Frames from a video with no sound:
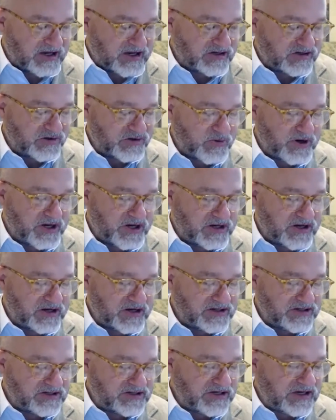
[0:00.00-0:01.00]
in
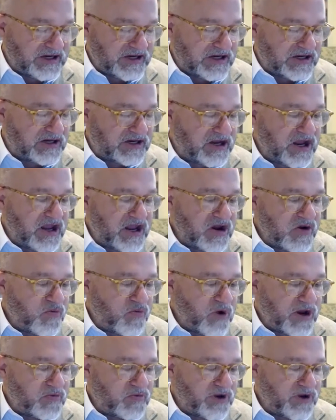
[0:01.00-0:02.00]
2019,
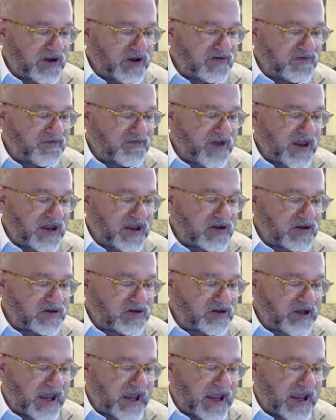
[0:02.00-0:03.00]
when we
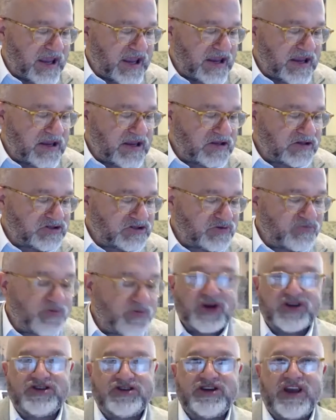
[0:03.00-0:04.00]
unveiled a
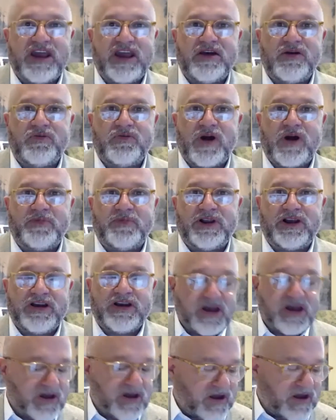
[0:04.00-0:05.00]
small-scale
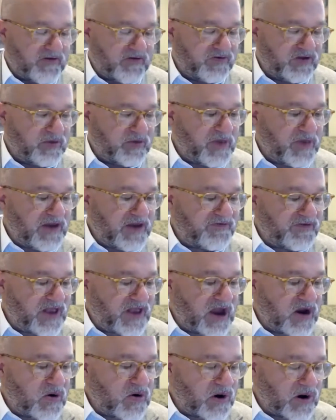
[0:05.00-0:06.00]
replica of the
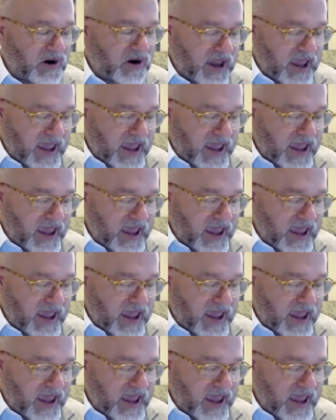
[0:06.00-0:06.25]
Mayflower,